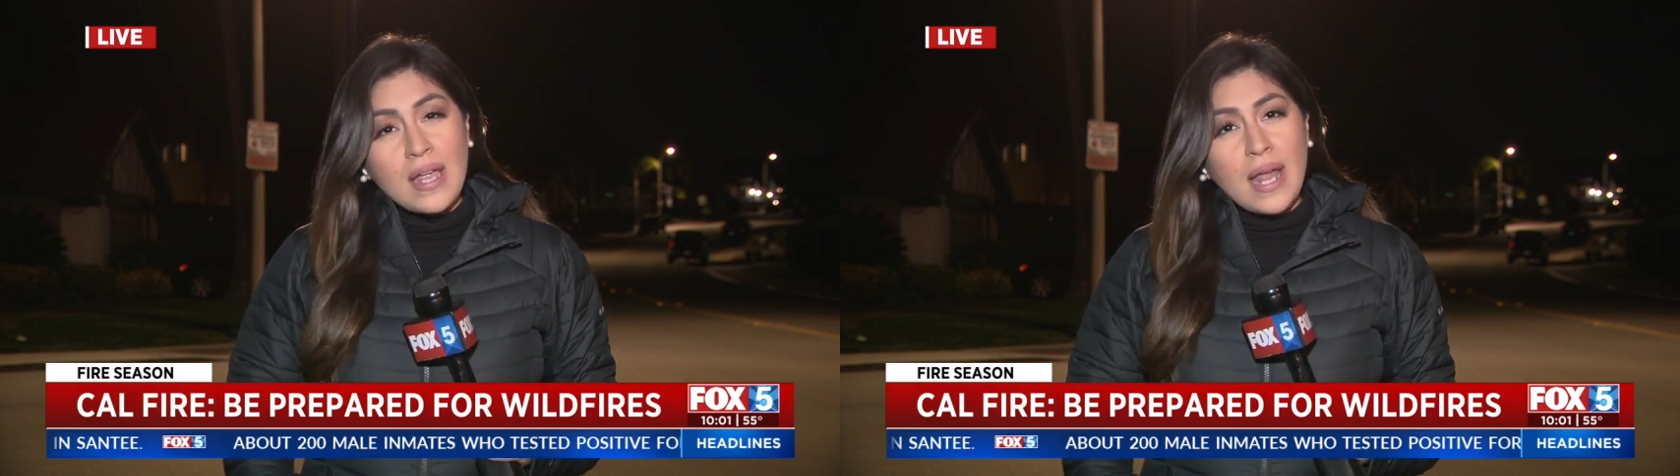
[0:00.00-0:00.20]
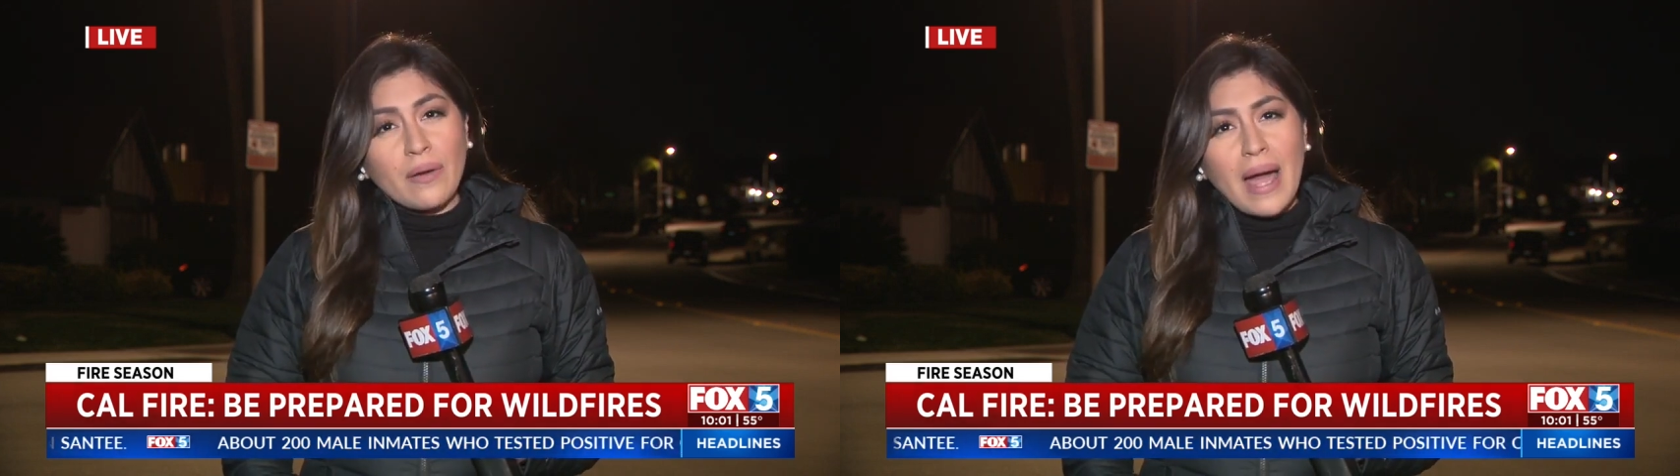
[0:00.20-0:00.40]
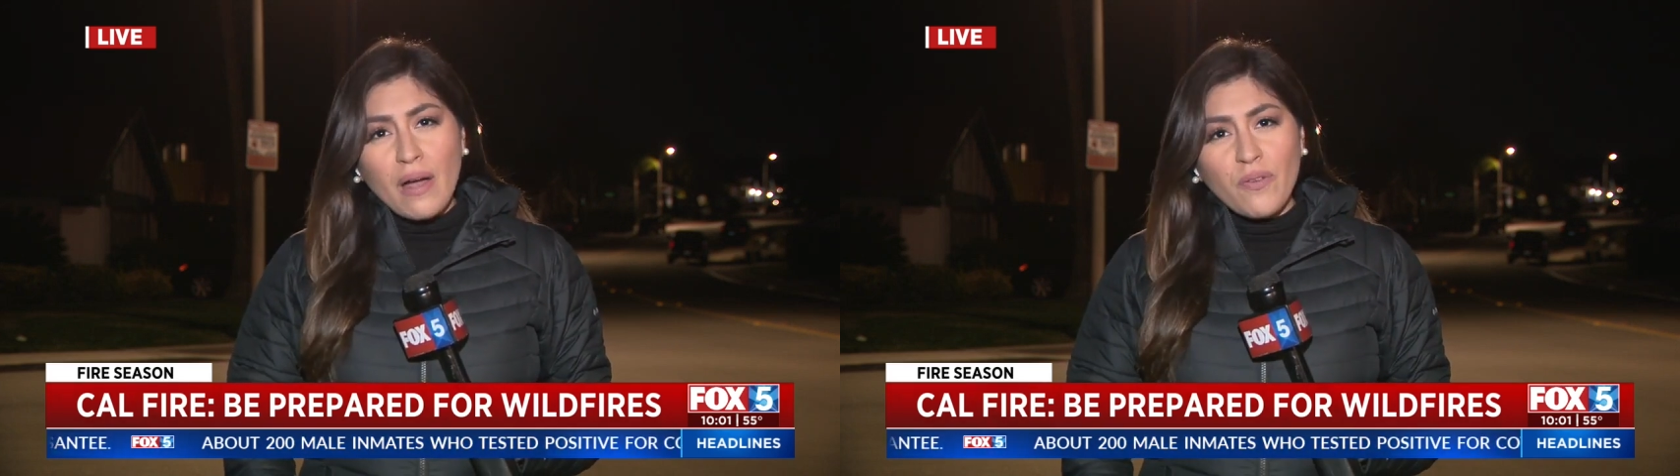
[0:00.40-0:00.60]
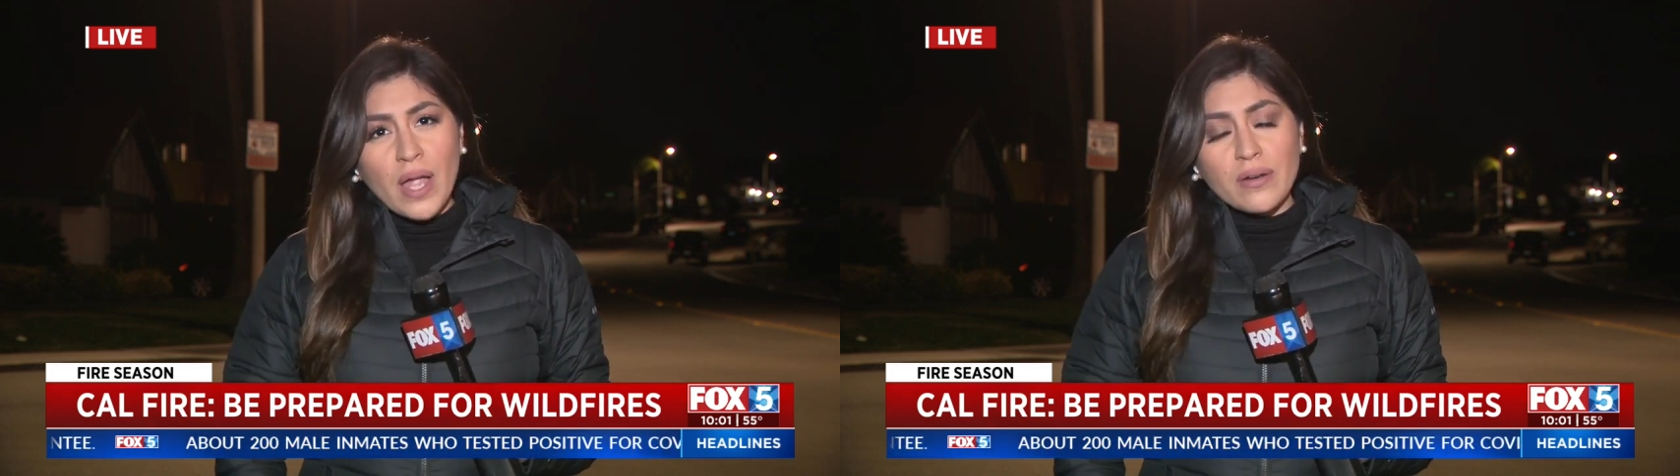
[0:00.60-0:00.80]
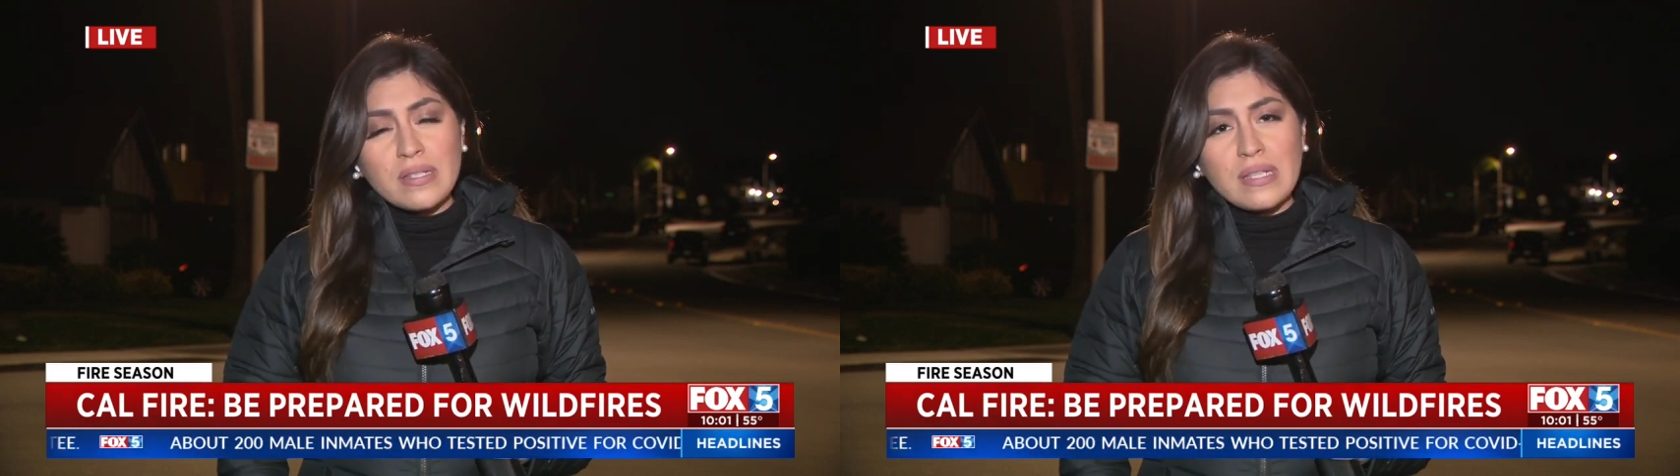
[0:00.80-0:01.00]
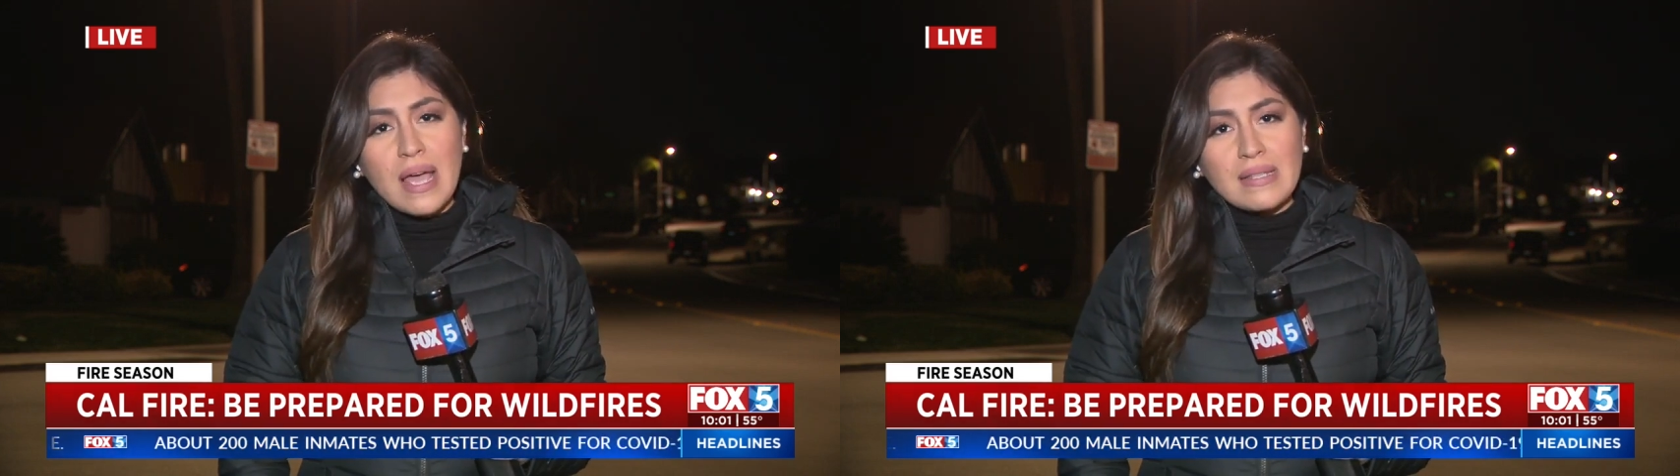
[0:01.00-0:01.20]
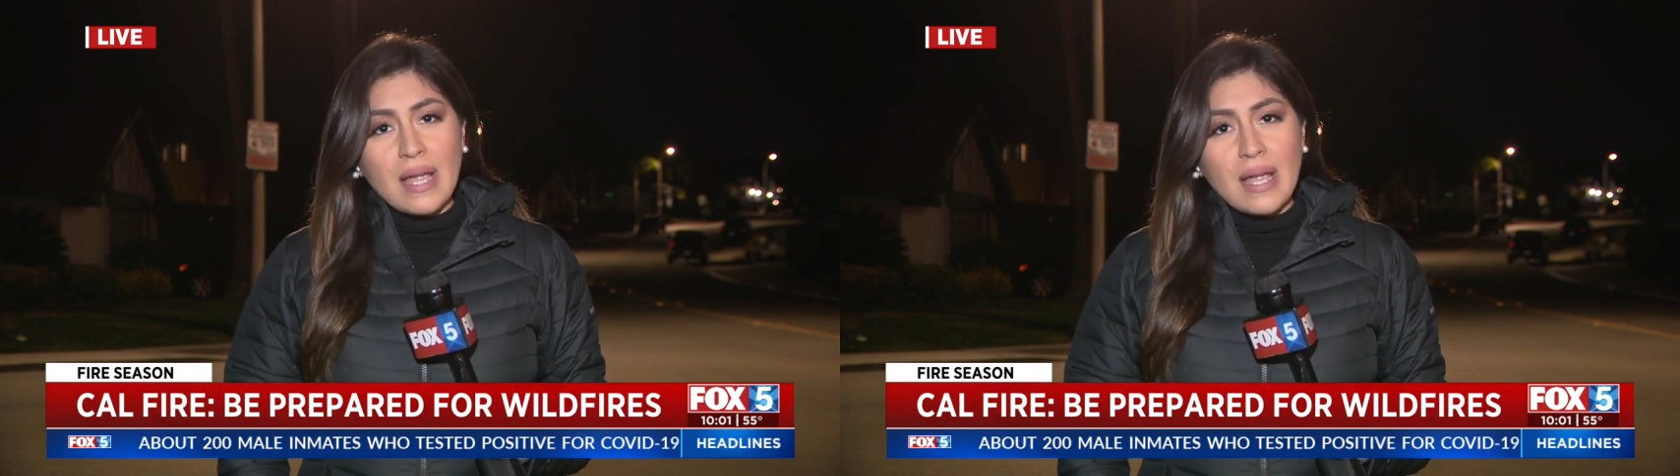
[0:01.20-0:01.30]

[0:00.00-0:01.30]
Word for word: Now, CAL FIRE says